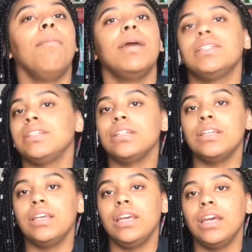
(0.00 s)

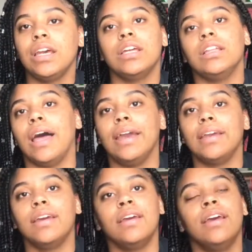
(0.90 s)
Basically,
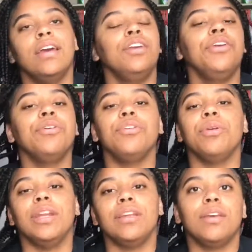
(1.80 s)
like you could do
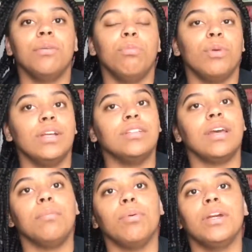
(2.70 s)
anything with braids.
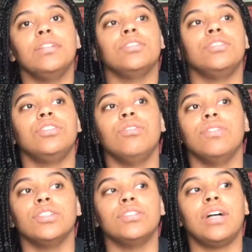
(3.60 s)
Like braids are so
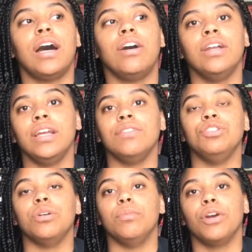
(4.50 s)
versatile, and it
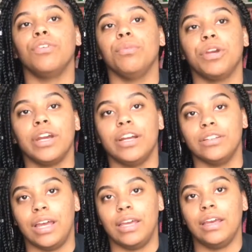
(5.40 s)
gives you a break from your hair.
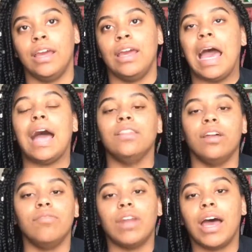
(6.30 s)
Like I
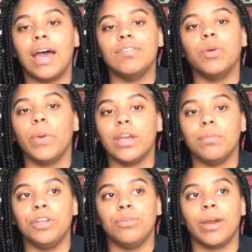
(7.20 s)
love not having to wake
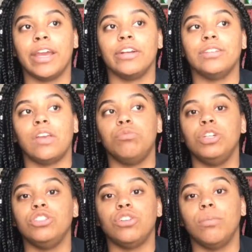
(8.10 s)
up and do my hair. It saves
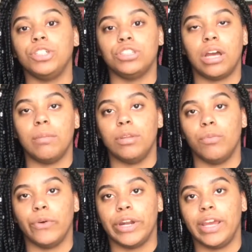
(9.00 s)
me so much time in the
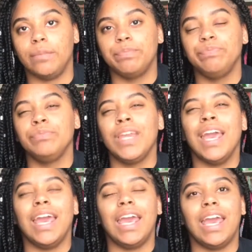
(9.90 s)
morning.
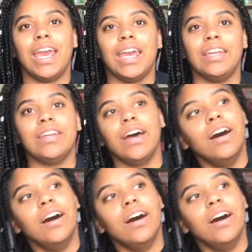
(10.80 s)
And